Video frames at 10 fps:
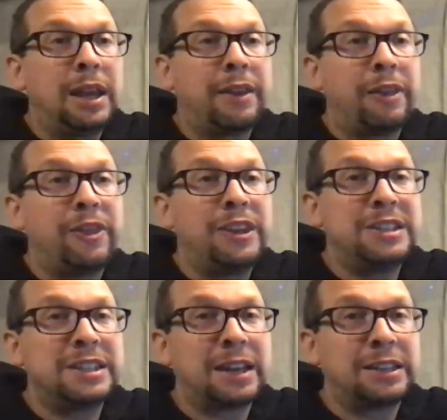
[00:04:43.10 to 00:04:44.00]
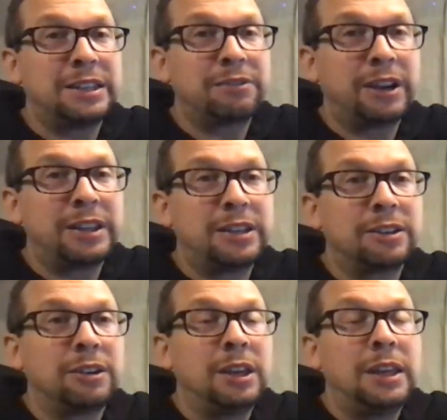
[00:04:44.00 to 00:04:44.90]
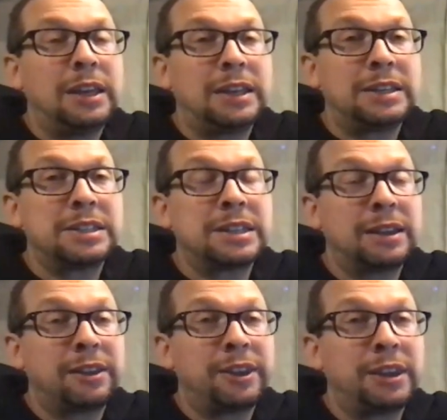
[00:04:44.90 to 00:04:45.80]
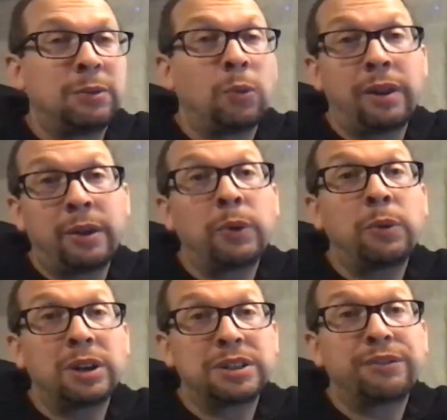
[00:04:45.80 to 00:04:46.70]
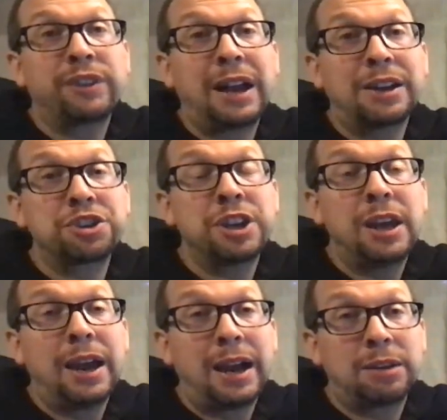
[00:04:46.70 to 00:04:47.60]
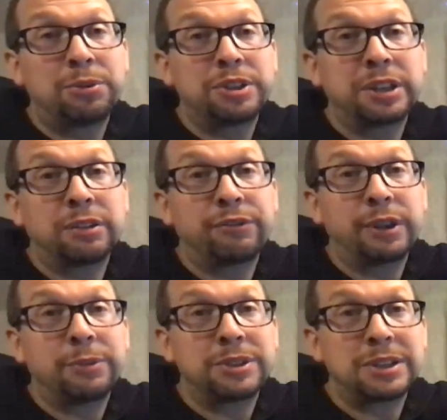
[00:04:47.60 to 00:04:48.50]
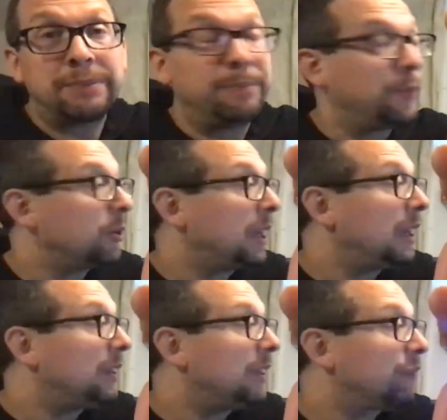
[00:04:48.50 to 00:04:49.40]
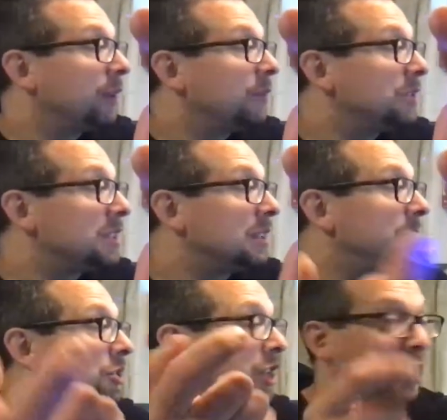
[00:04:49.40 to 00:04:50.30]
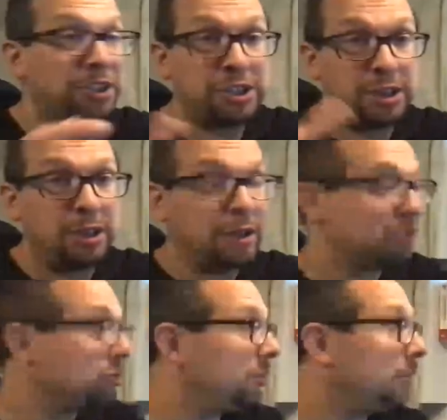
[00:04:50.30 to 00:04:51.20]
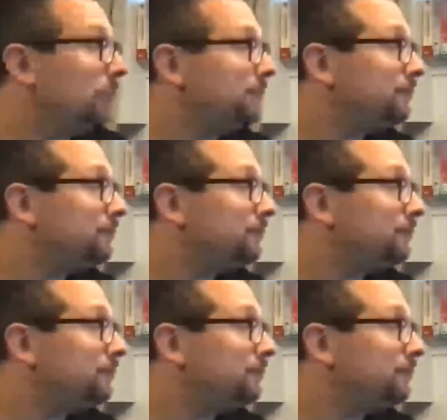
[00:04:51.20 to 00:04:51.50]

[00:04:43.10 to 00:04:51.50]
and then this LED right here is the one that we want to flash at a particular frequency. Okay, and that frequency can be changed, and I'll show you.